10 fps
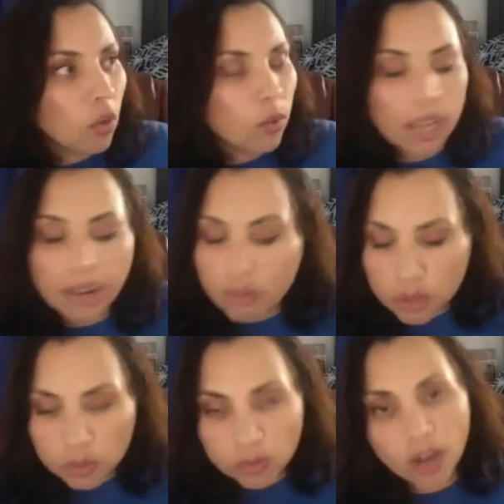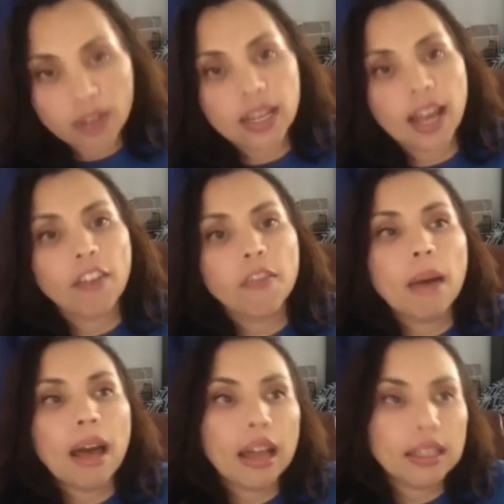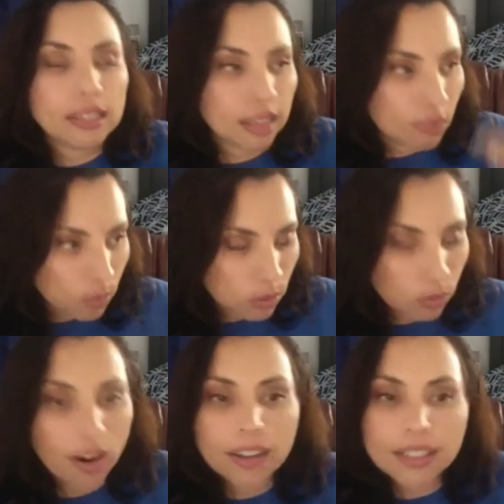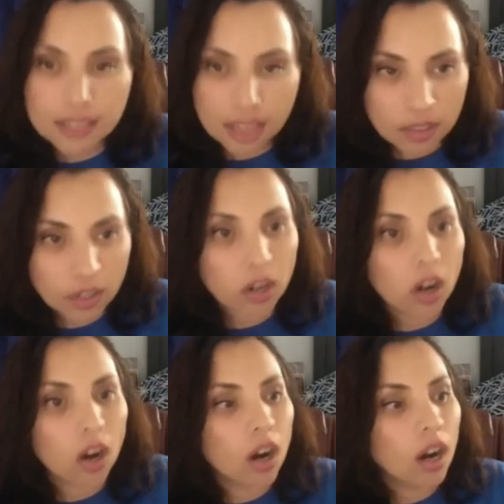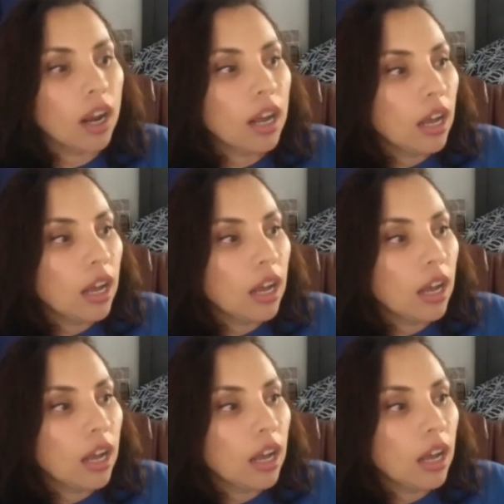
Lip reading: Everyone was required to have masks. Everyone was required to stay in their car.